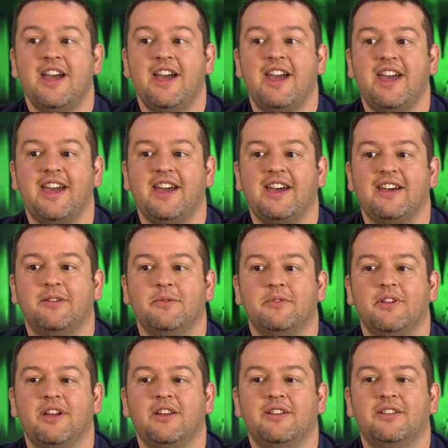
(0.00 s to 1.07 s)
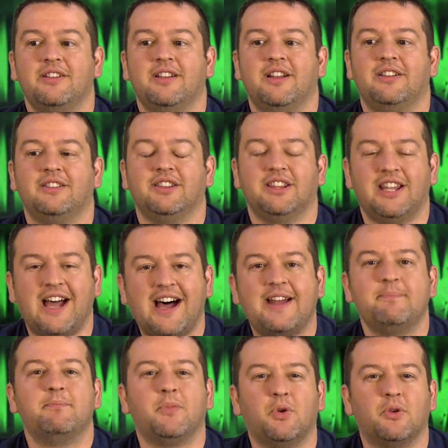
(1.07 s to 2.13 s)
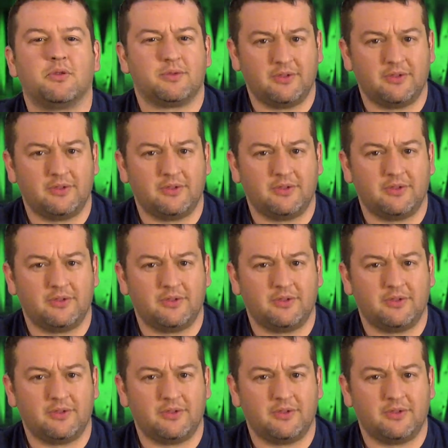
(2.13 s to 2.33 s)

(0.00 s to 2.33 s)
a lot more